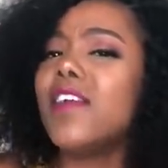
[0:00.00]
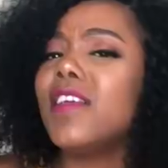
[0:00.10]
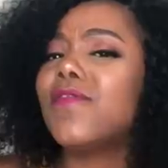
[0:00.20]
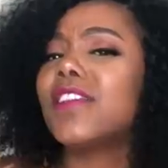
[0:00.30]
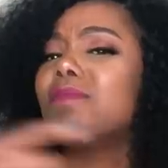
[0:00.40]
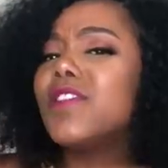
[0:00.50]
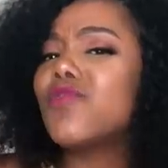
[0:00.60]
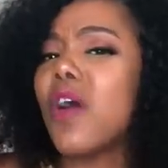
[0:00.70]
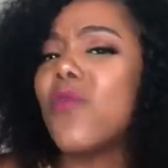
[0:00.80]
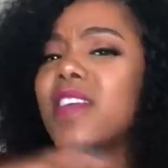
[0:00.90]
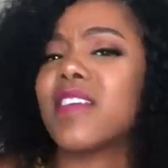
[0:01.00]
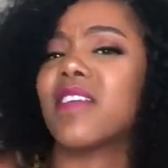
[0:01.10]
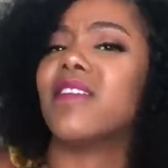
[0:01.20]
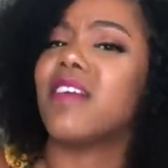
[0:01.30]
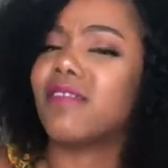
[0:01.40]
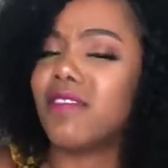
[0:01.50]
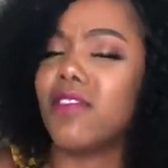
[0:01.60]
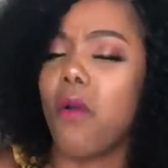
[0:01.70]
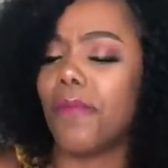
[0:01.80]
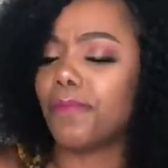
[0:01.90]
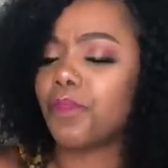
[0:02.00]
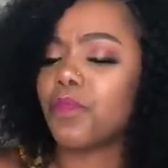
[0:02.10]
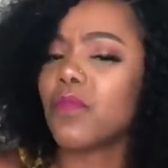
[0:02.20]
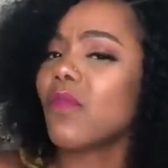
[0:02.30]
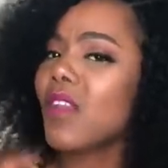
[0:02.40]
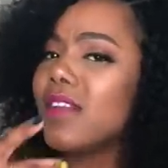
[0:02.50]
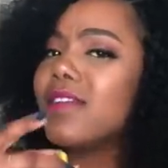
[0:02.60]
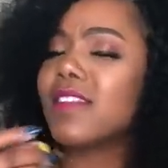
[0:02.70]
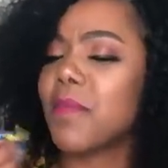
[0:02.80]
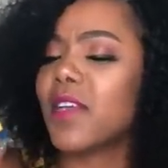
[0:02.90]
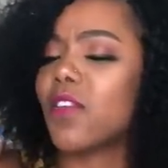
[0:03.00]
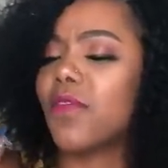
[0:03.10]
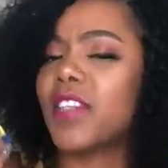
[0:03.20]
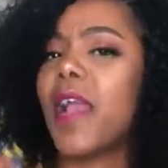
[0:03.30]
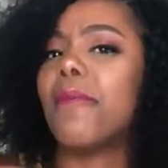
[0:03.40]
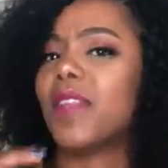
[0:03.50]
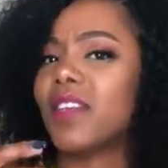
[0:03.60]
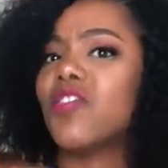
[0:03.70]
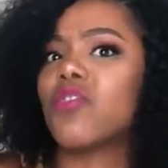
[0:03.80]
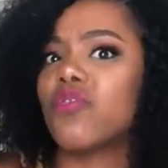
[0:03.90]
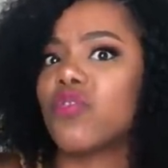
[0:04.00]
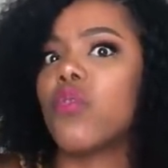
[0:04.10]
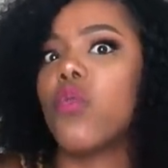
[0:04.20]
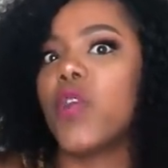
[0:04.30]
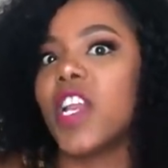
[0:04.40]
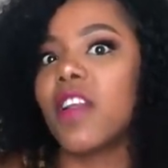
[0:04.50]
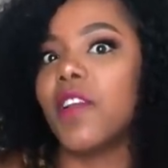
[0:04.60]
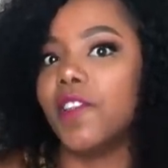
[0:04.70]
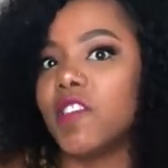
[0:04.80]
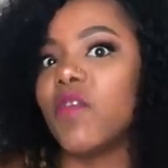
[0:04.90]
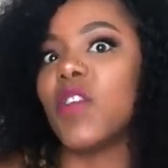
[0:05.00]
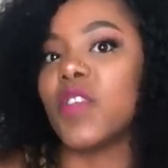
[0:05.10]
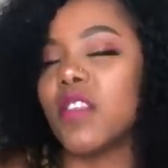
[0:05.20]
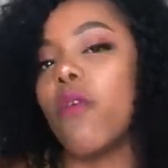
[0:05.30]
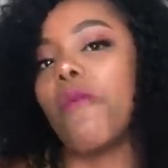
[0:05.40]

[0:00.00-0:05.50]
If he's mean to a waiter that he doesn't know, it's just a matter of time that he shows you who he really is, even with